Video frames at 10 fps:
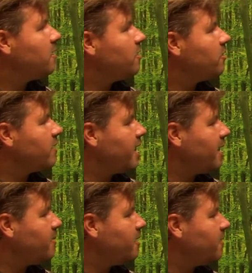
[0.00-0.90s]
your
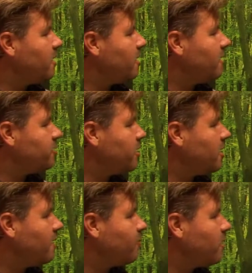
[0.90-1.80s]
GABA, try to
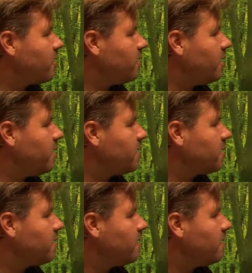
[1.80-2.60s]
upregulate it.